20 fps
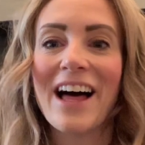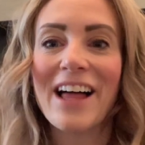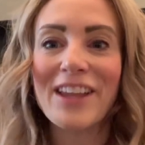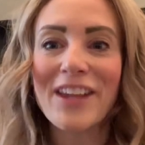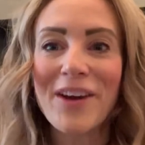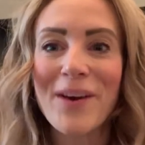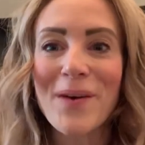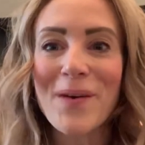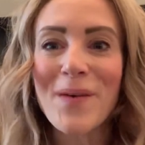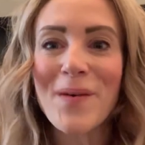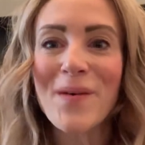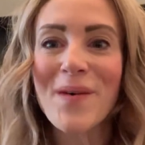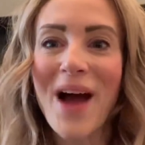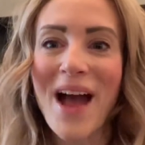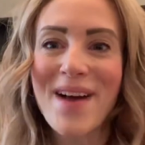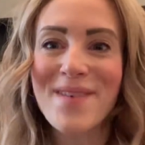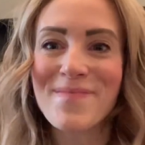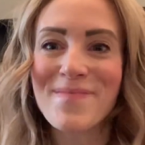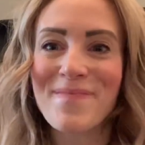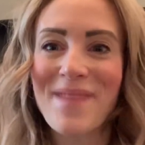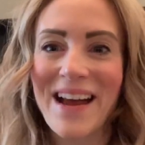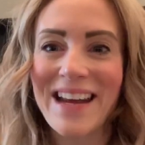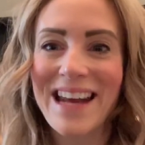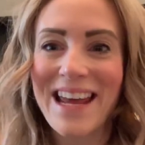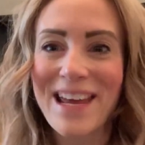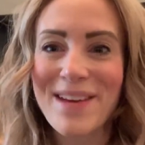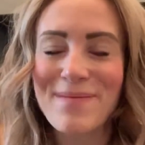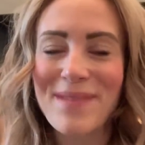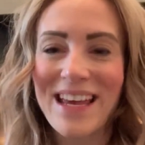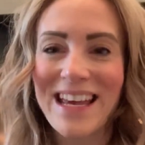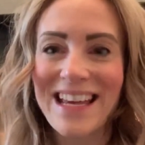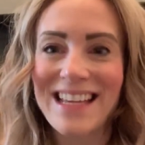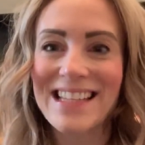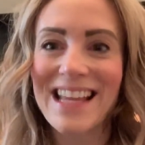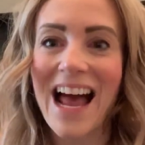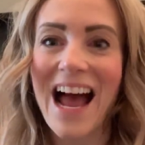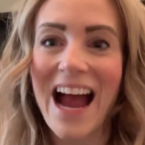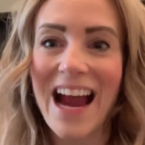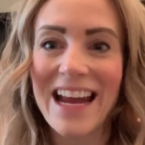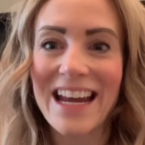Hello, my name
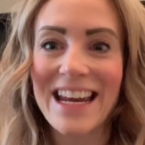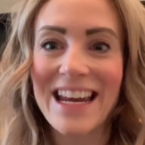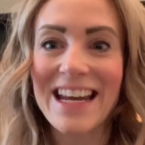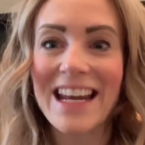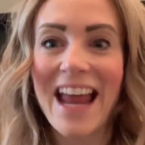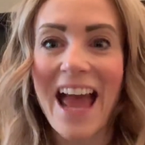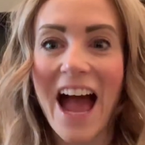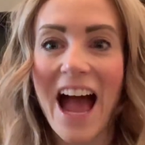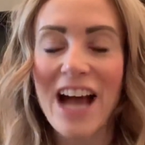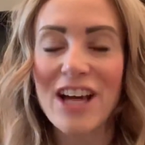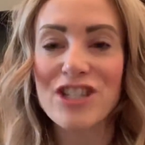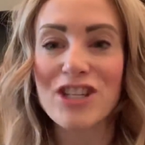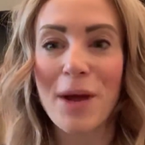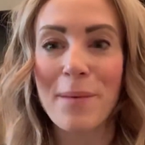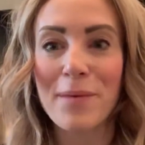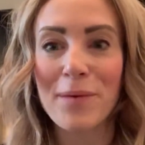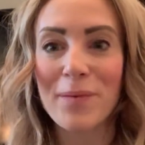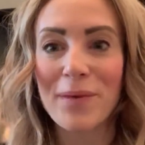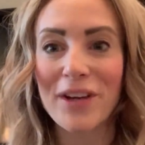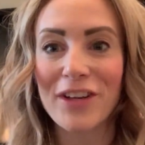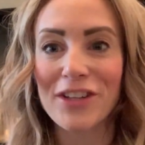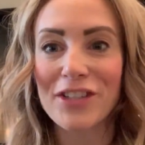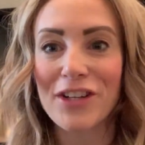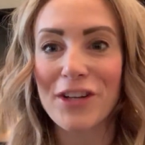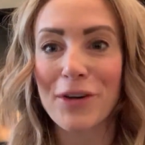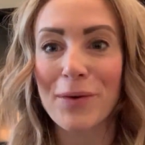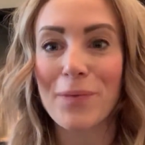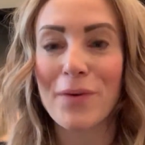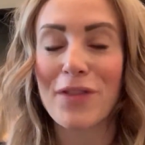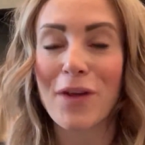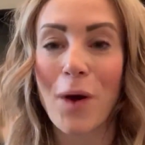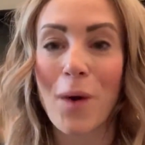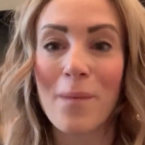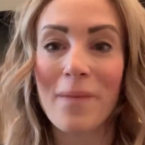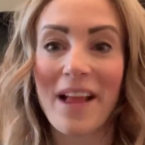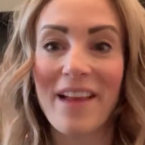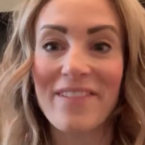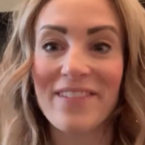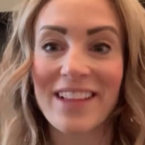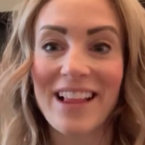is Heidi Nash. I'm a realtor with
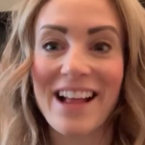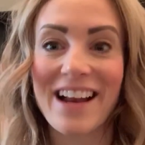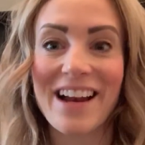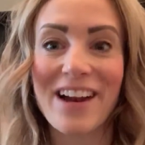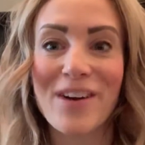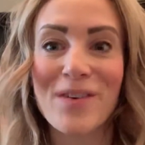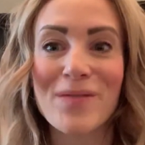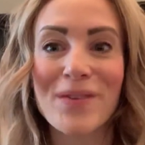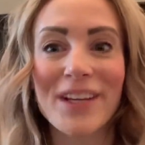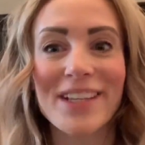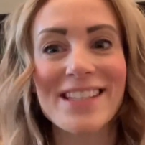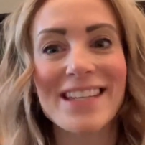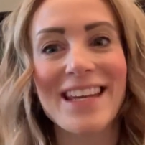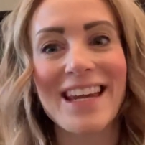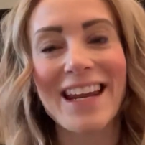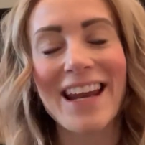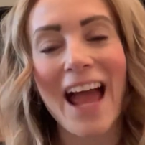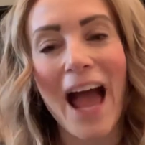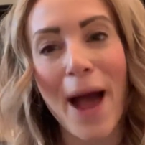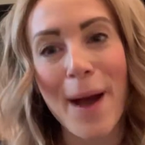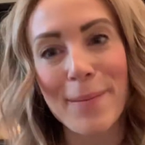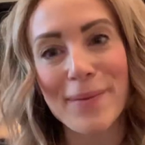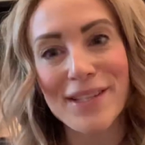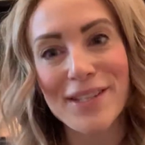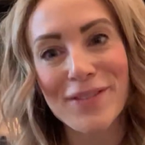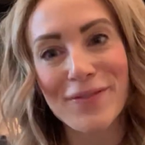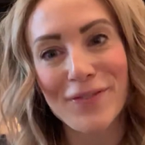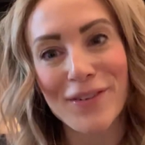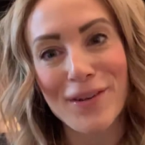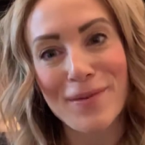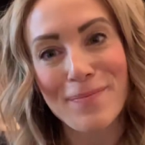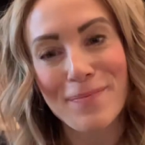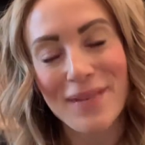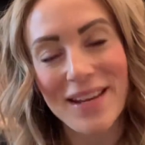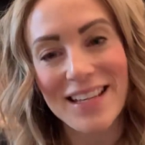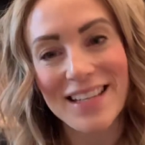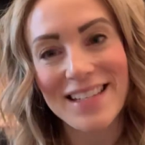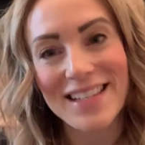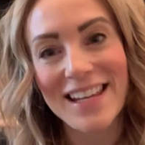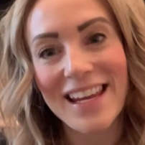Home Life Glen Eyre Realty in Abbotsford,
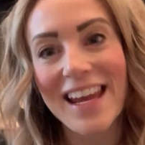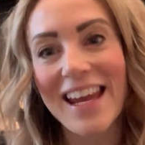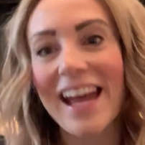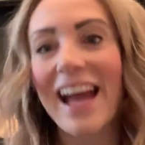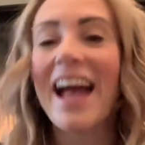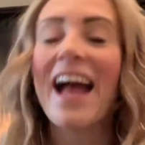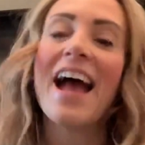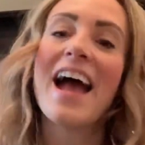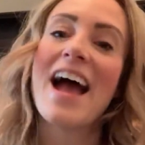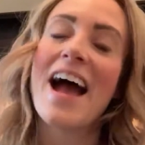BC.